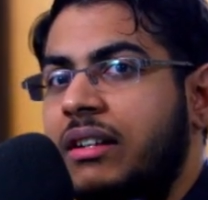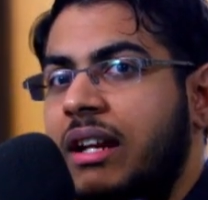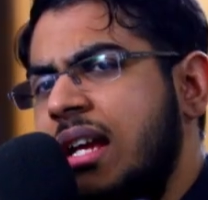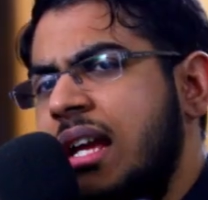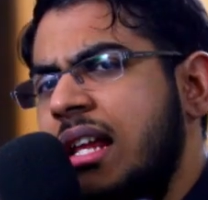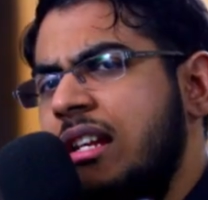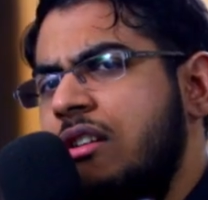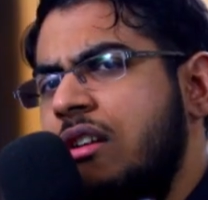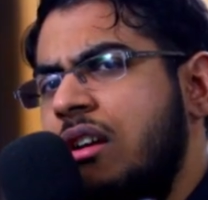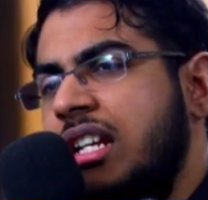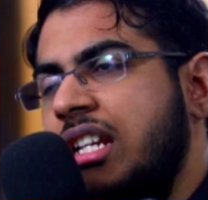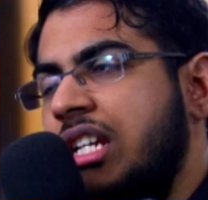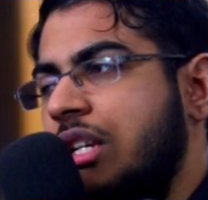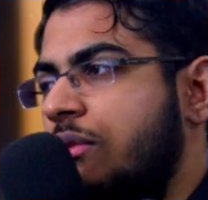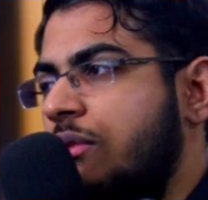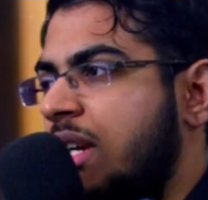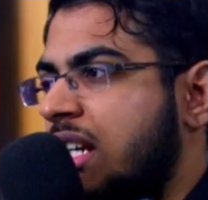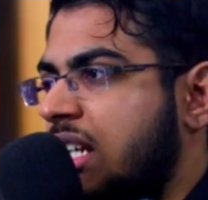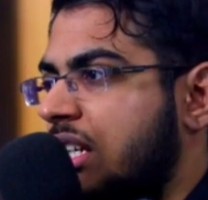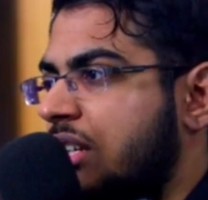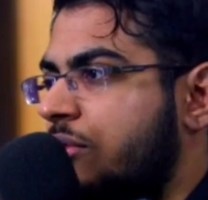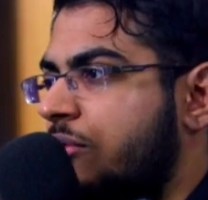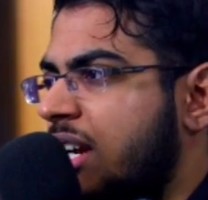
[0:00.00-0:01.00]
Chris DeLeon
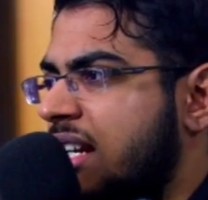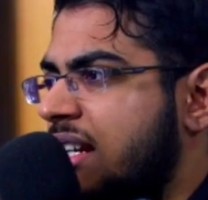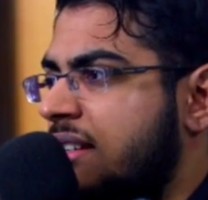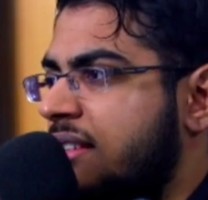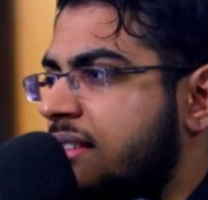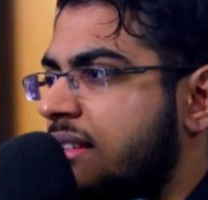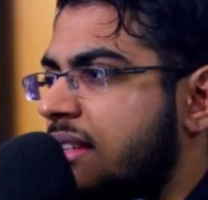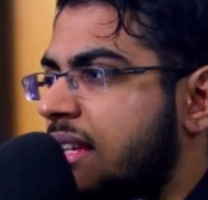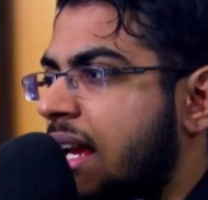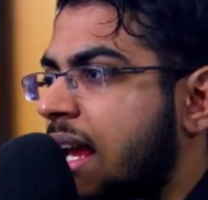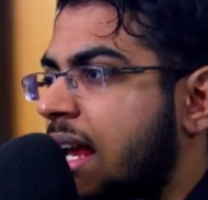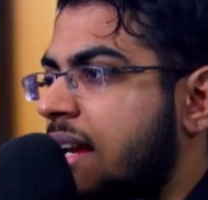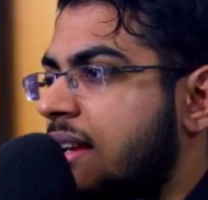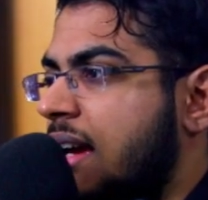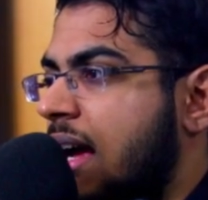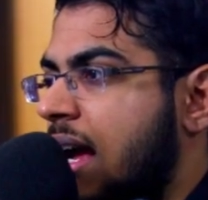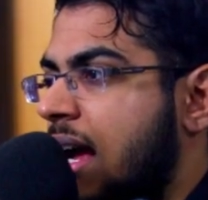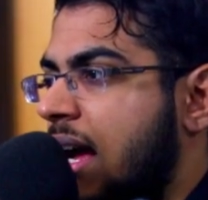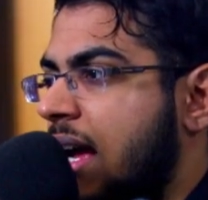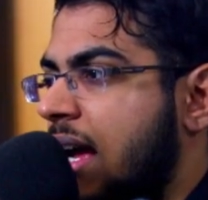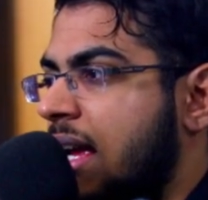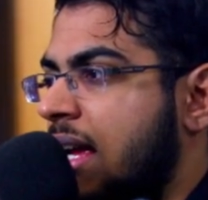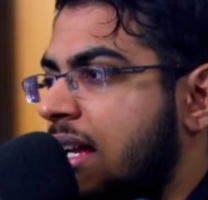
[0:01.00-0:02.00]
integrated credits, and
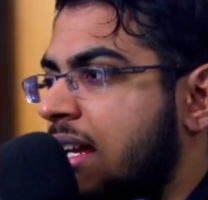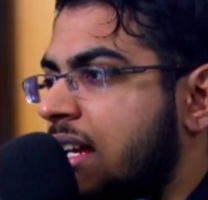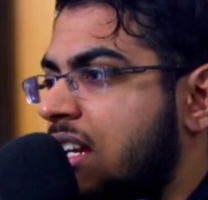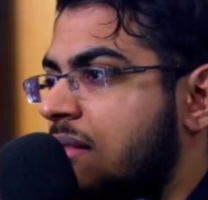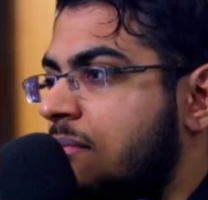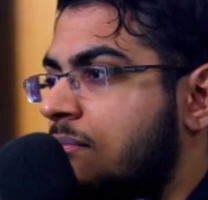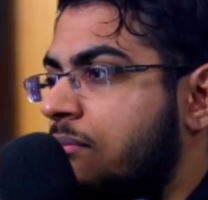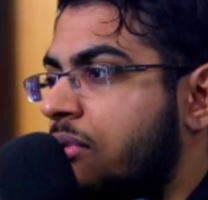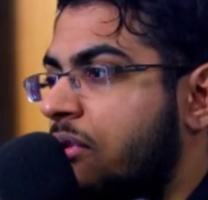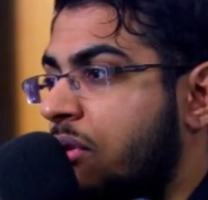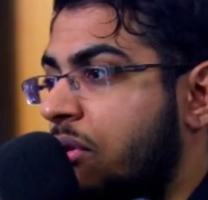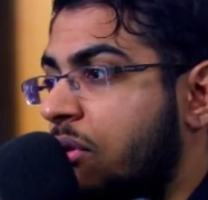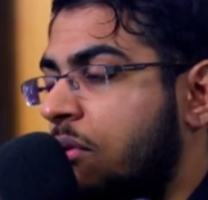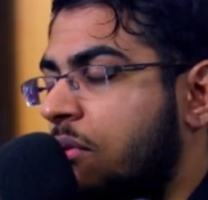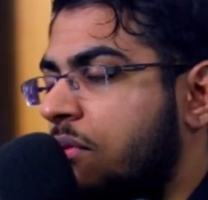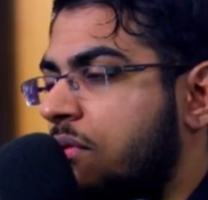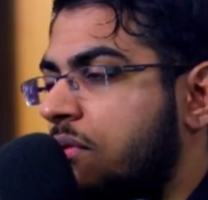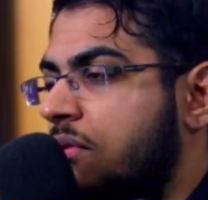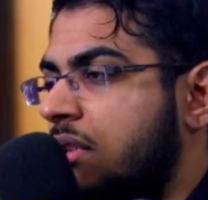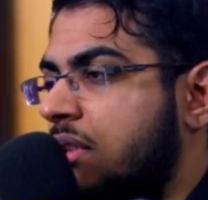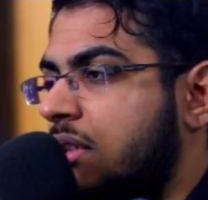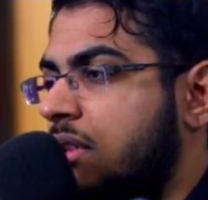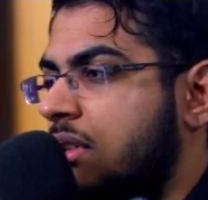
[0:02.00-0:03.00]
I
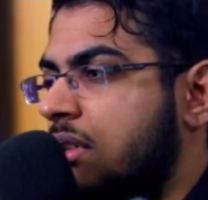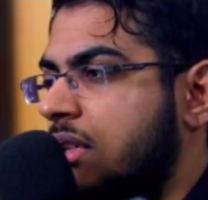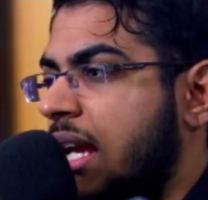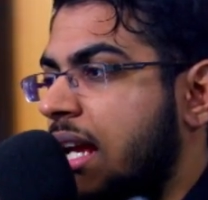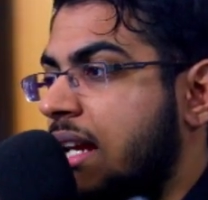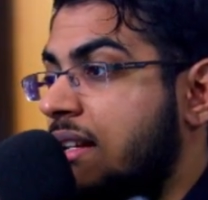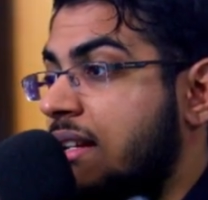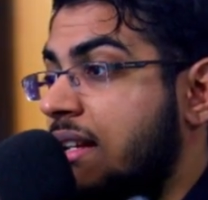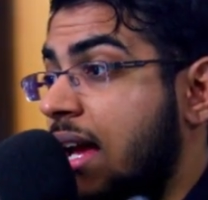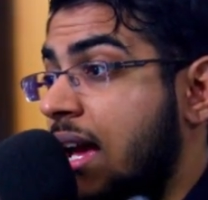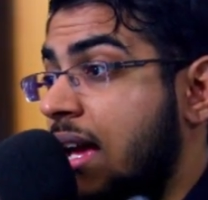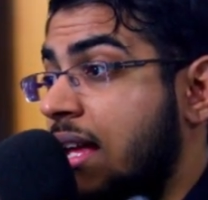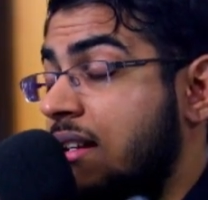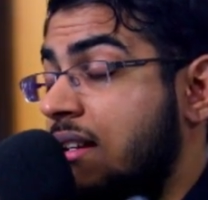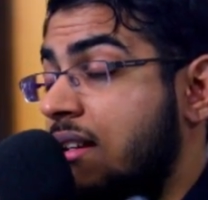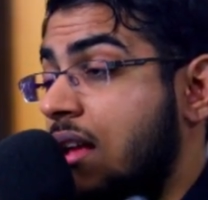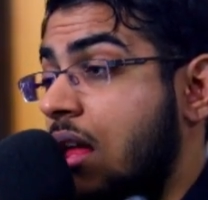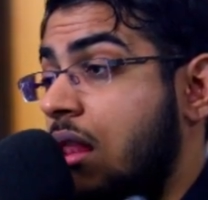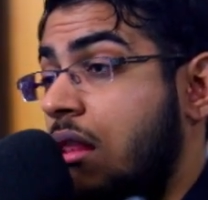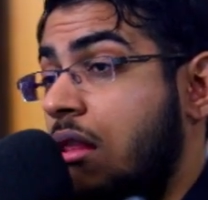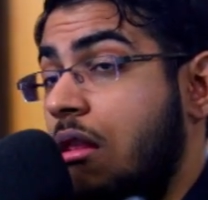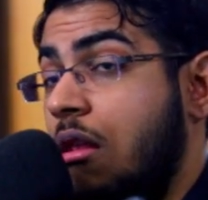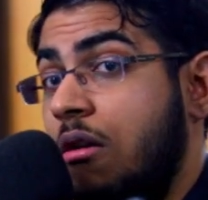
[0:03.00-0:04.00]
improved and
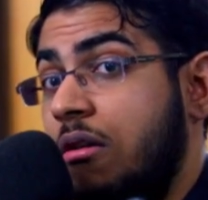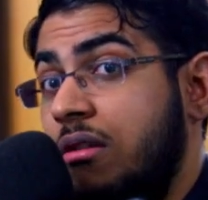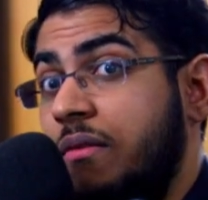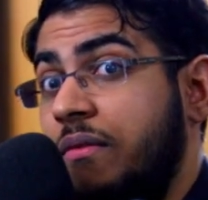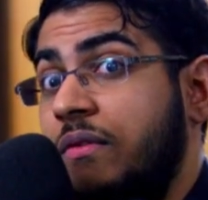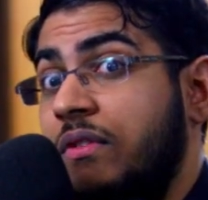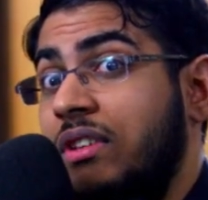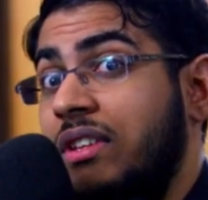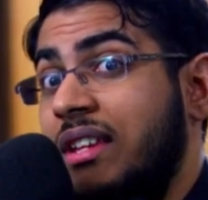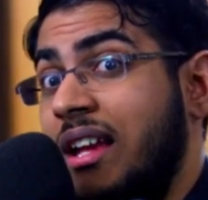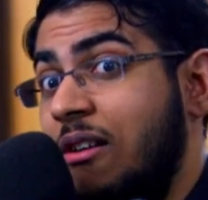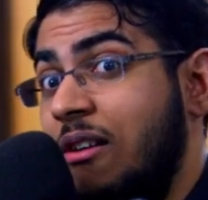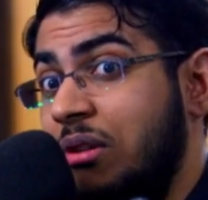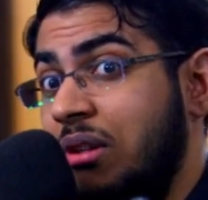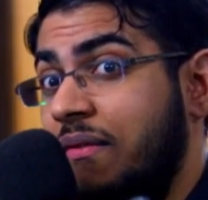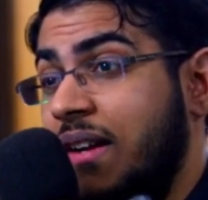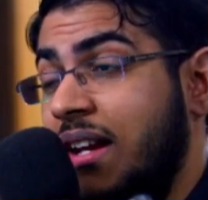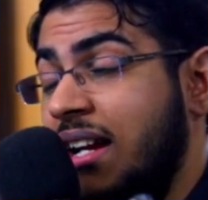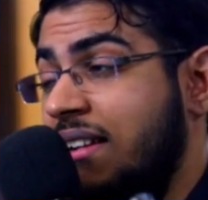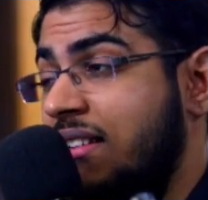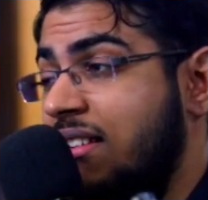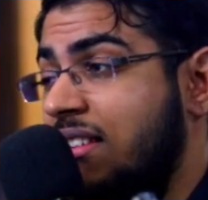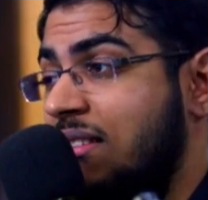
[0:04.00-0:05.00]
added a lot of
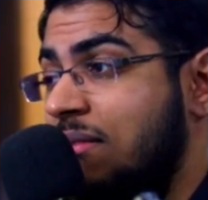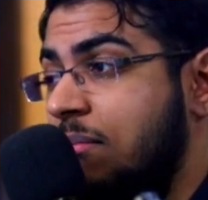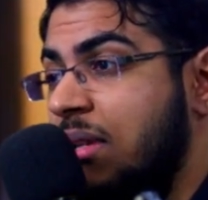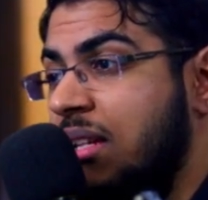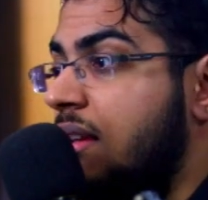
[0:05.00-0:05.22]
sound effects.